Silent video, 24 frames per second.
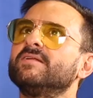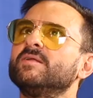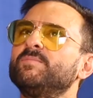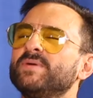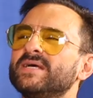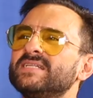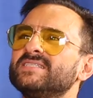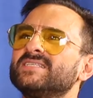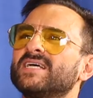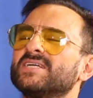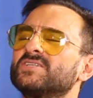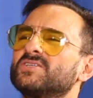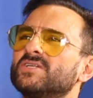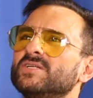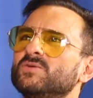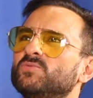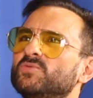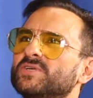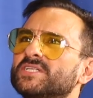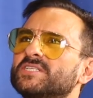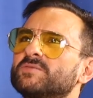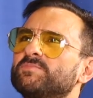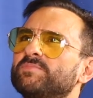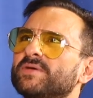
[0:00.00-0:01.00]
Depends actually
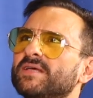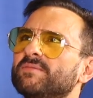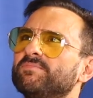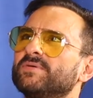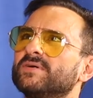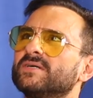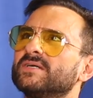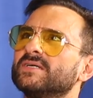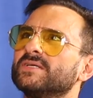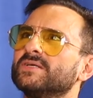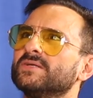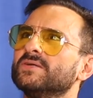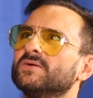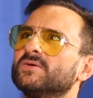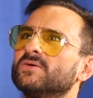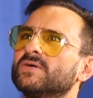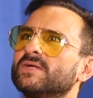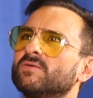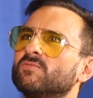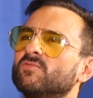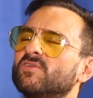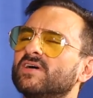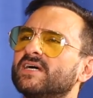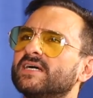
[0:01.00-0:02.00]
which paper, you
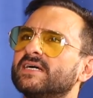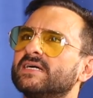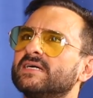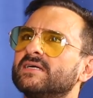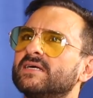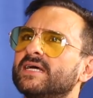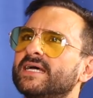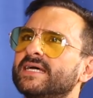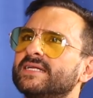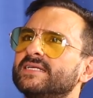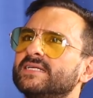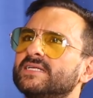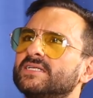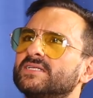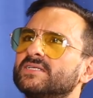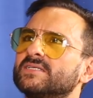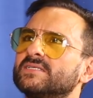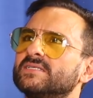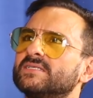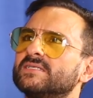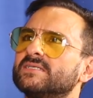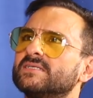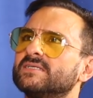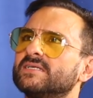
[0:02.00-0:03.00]
know, and where.
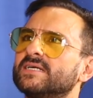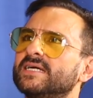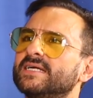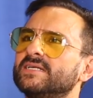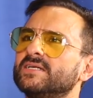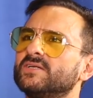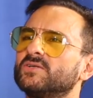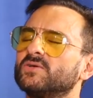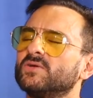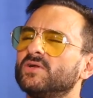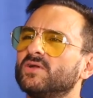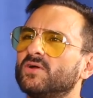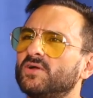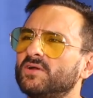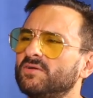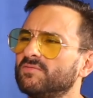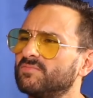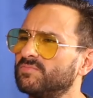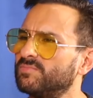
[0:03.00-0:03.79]
Editor, a lot